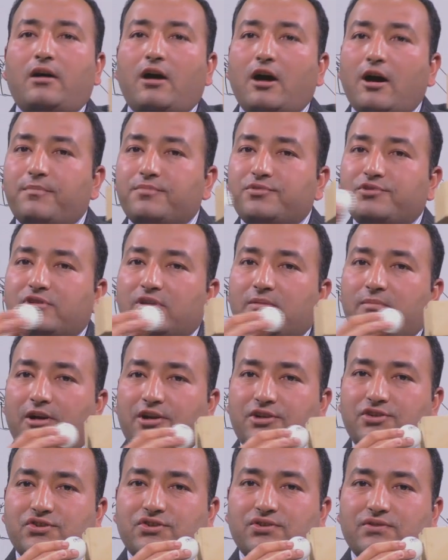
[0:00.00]
up to the
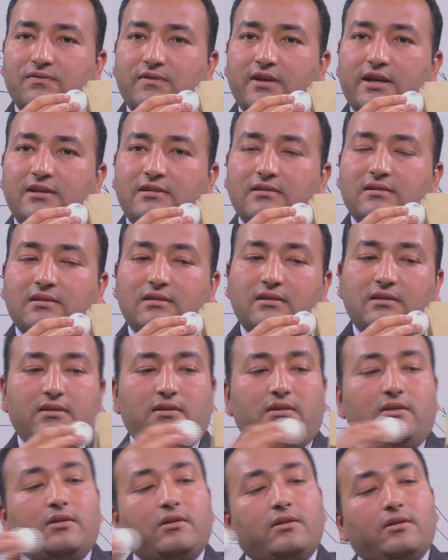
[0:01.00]
box, right?
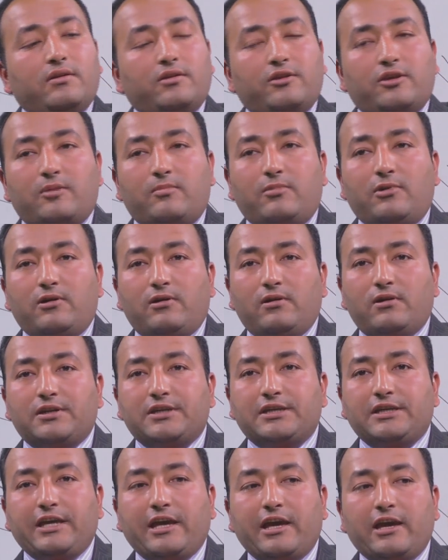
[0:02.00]
The
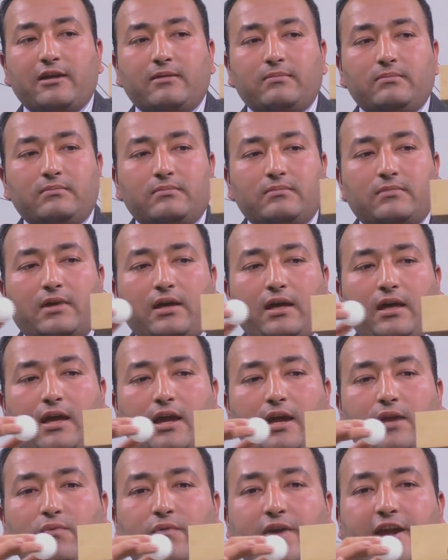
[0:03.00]
ball came
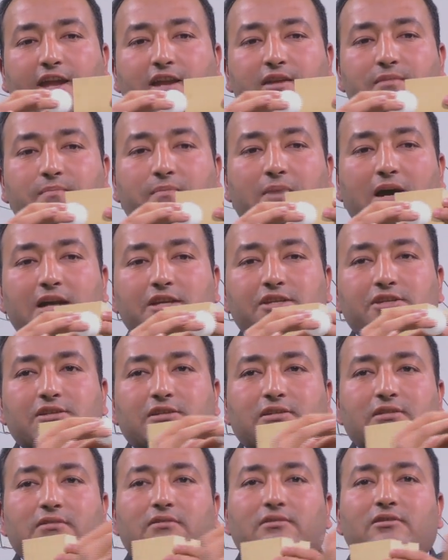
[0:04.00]
and went
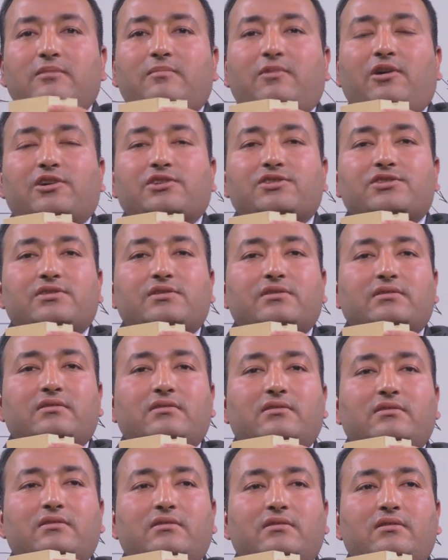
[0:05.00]
past the box.
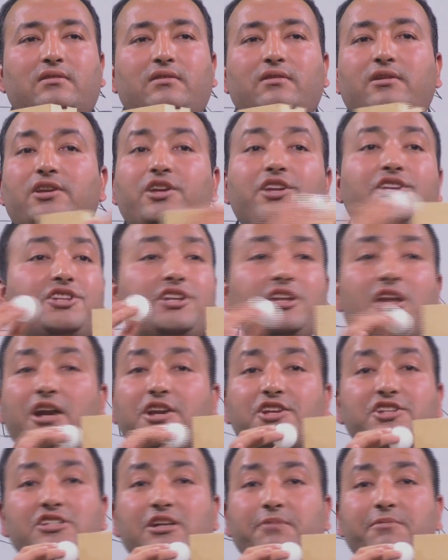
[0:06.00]
It did
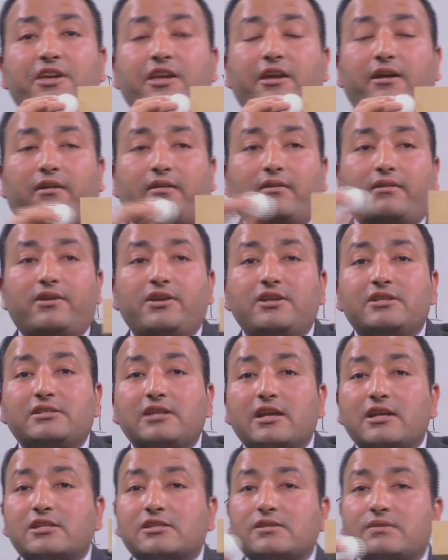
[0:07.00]
not stop here. It
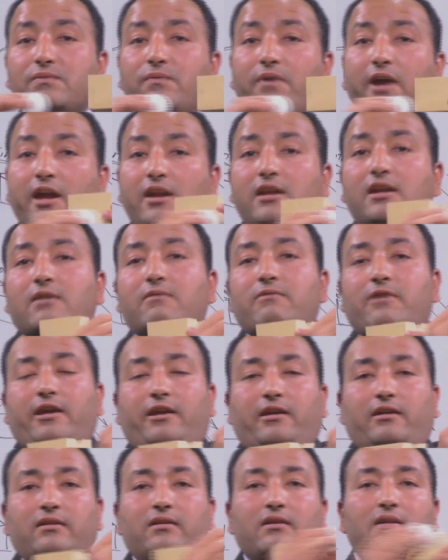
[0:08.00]
just went
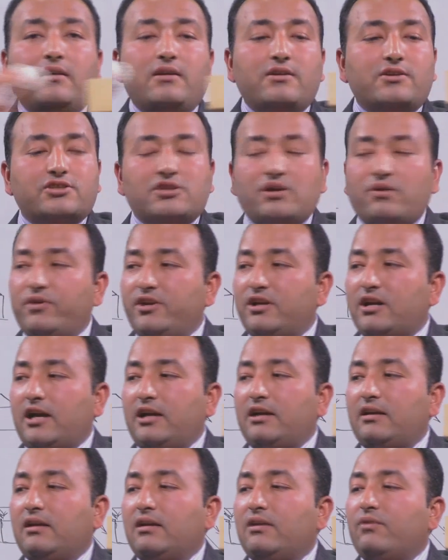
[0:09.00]
away. So
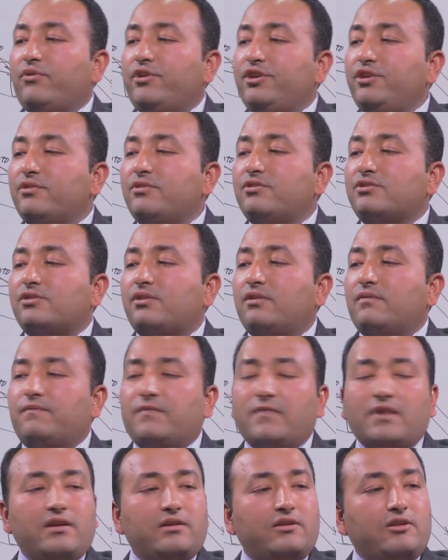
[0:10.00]
we use
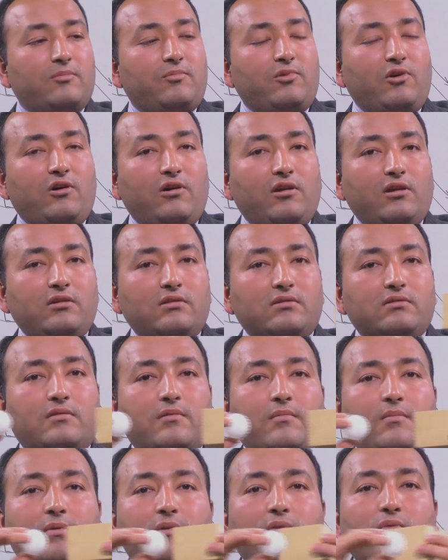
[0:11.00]
the ball
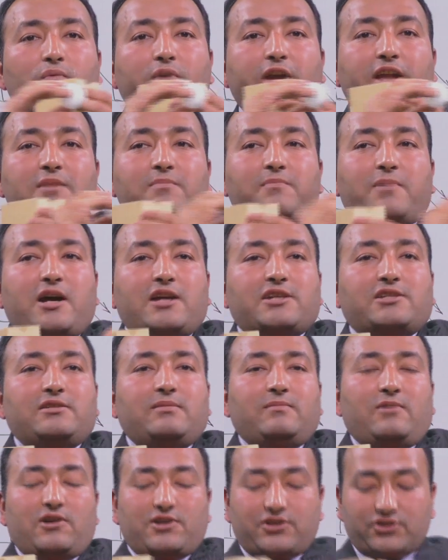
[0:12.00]
went past the
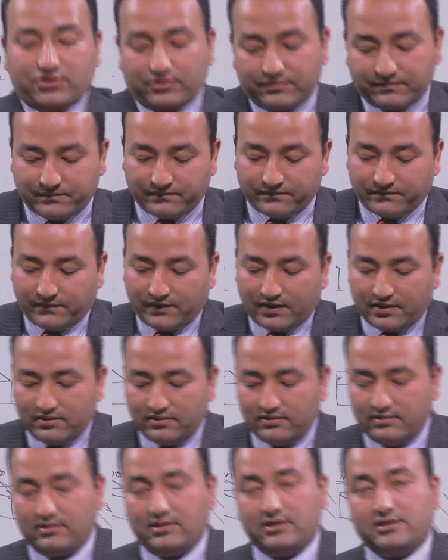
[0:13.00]
box.
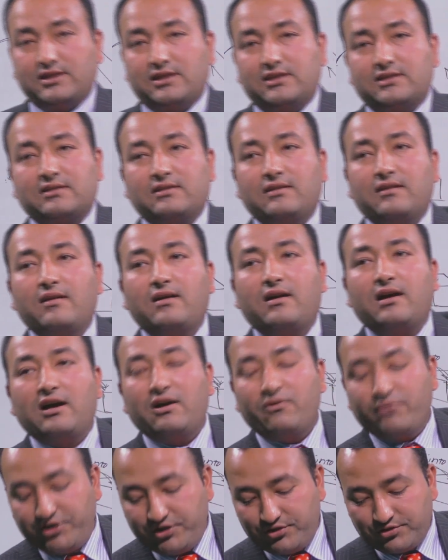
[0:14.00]
This is
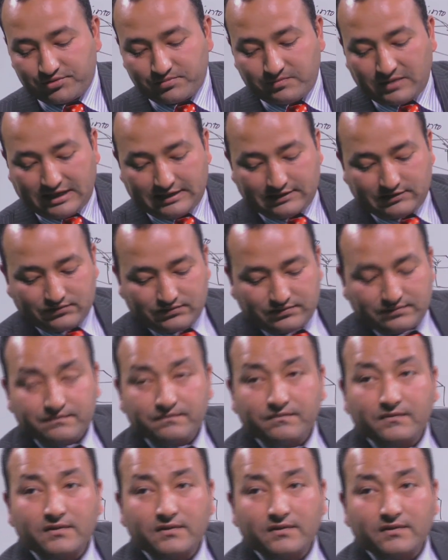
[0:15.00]
how we use past.